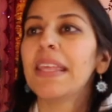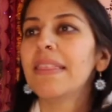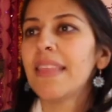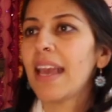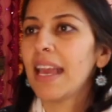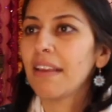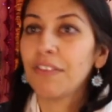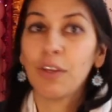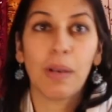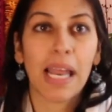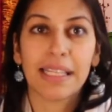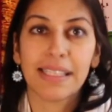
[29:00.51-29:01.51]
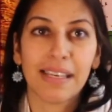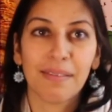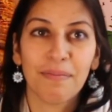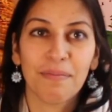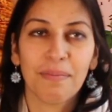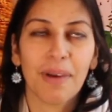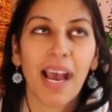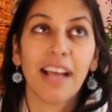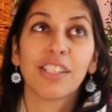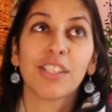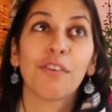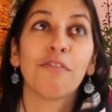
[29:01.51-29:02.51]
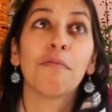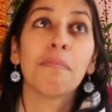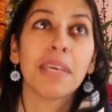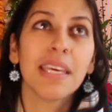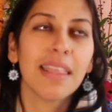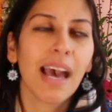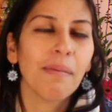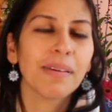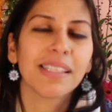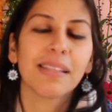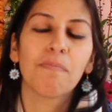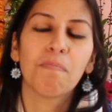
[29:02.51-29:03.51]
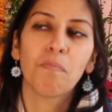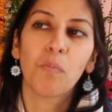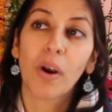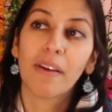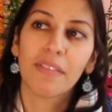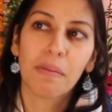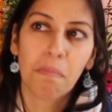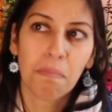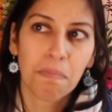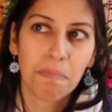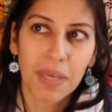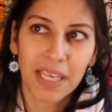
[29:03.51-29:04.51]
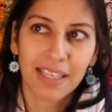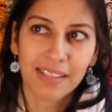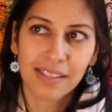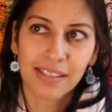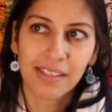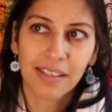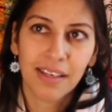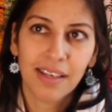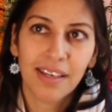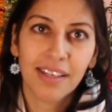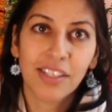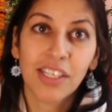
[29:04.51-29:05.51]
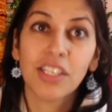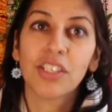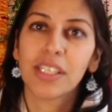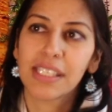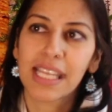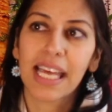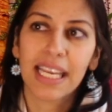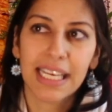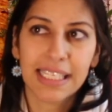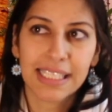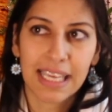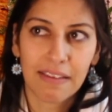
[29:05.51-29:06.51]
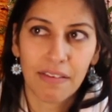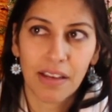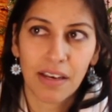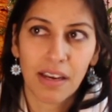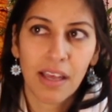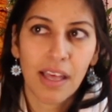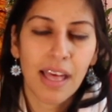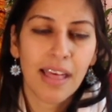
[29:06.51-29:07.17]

in there if you let him. And so for me, that was one of the biggest teachings that he's given,